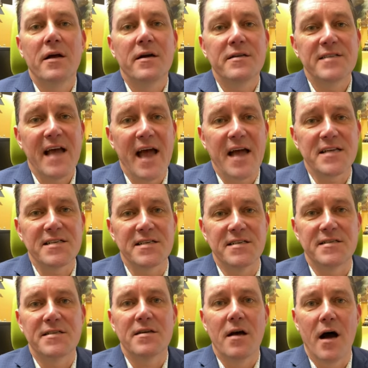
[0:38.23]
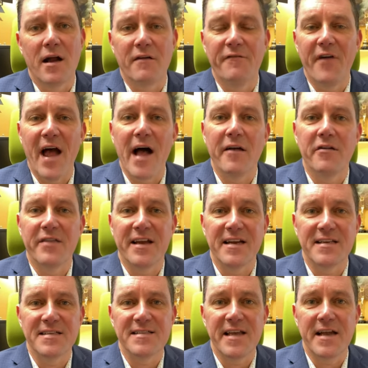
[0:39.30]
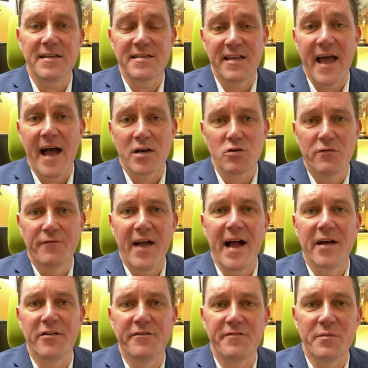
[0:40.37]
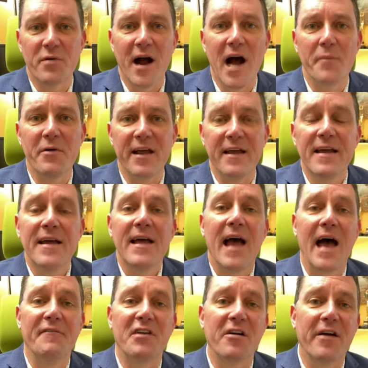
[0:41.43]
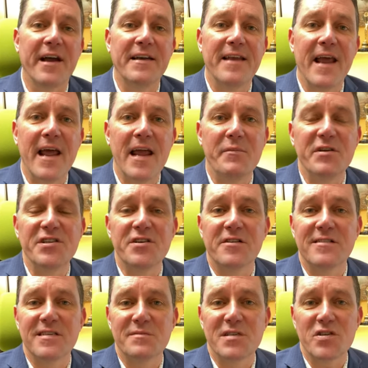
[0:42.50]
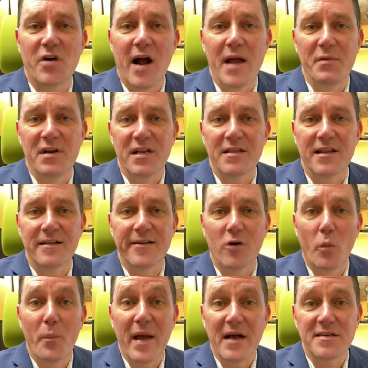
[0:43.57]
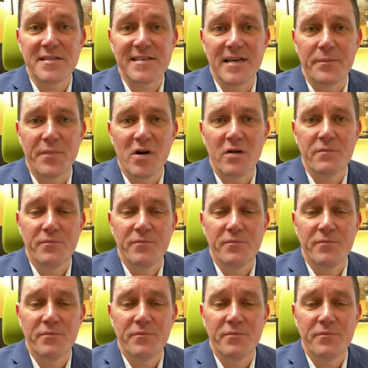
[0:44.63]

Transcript: taxes on a value that exceeds the actual value of the property. Have a great day. Be sure to subscribe and hit the little bell symbol.